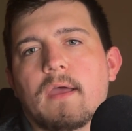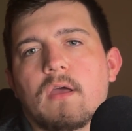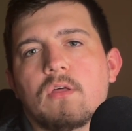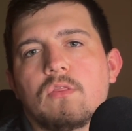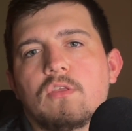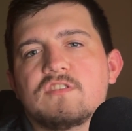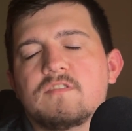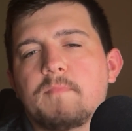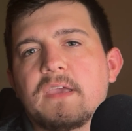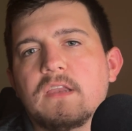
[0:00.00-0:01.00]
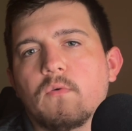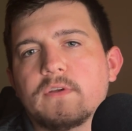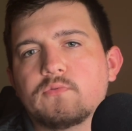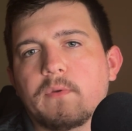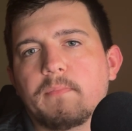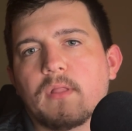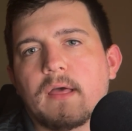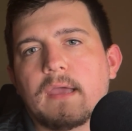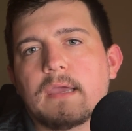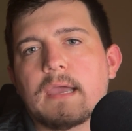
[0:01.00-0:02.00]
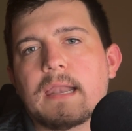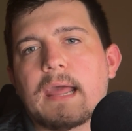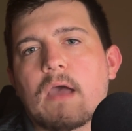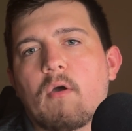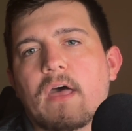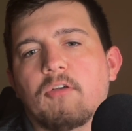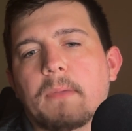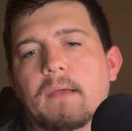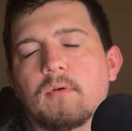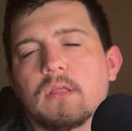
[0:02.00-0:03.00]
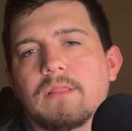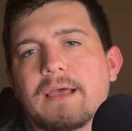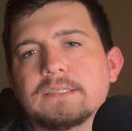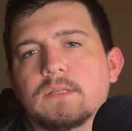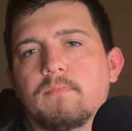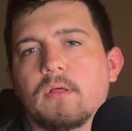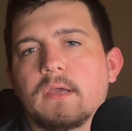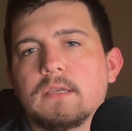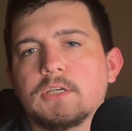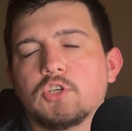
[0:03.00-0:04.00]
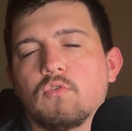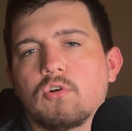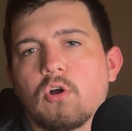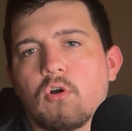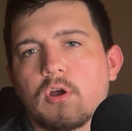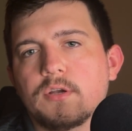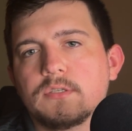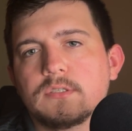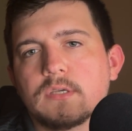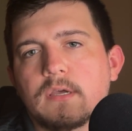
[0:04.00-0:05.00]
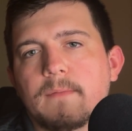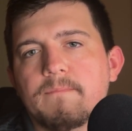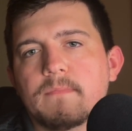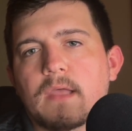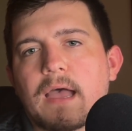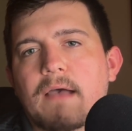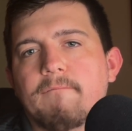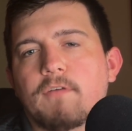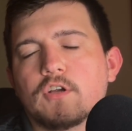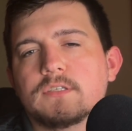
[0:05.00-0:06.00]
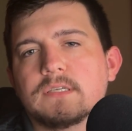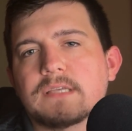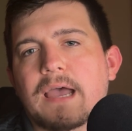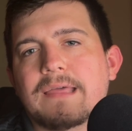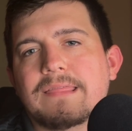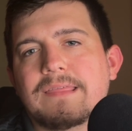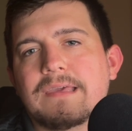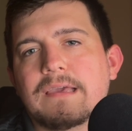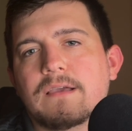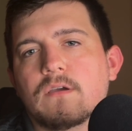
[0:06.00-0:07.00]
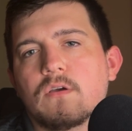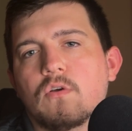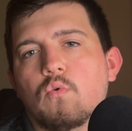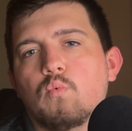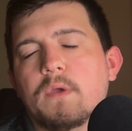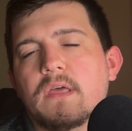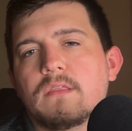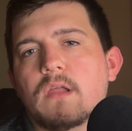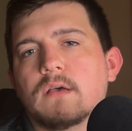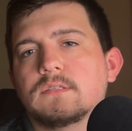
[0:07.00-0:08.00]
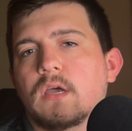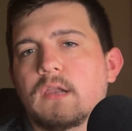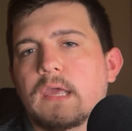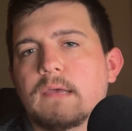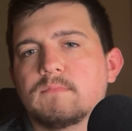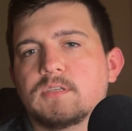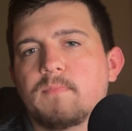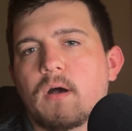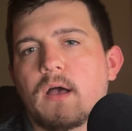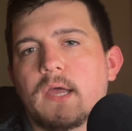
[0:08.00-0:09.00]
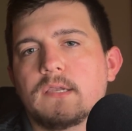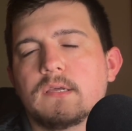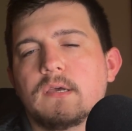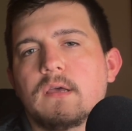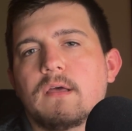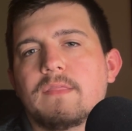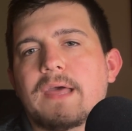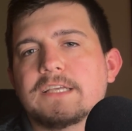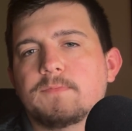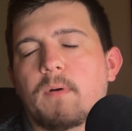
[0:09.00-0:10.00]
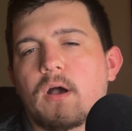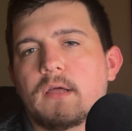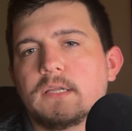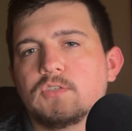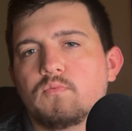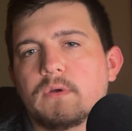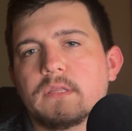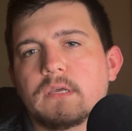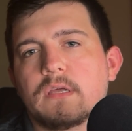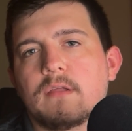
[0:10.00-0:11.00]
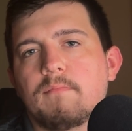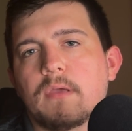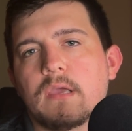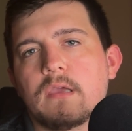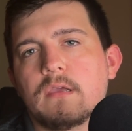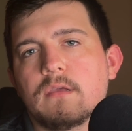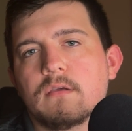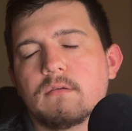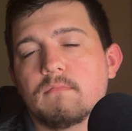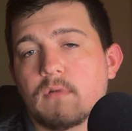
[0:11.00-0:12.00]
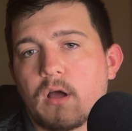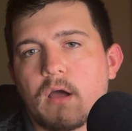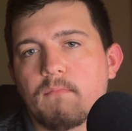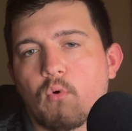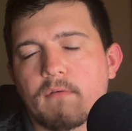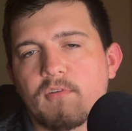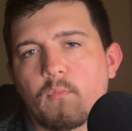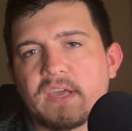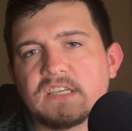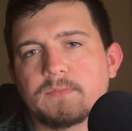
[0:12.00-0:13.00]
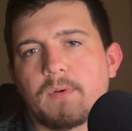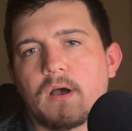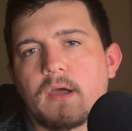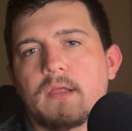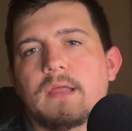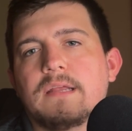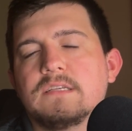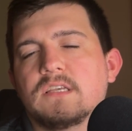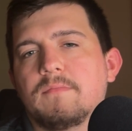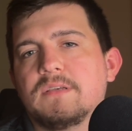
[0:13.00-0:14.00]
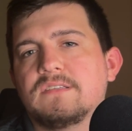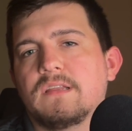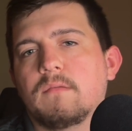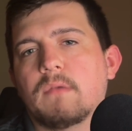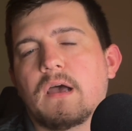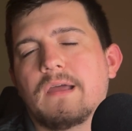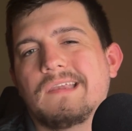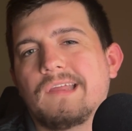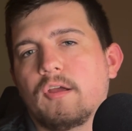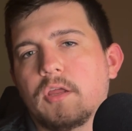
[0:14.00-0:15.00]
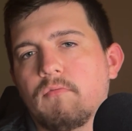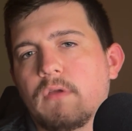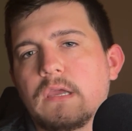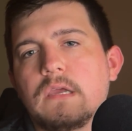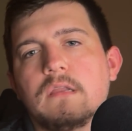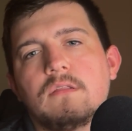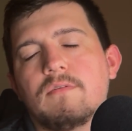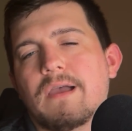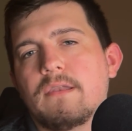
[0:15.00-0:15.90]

the speed at which we play and how Alabama likes to play additional guards versus I think with Naas Cunningham's spot, that spot is really going to be more of a wing spot, and he's going to be sitting behind Derrion Reid. You got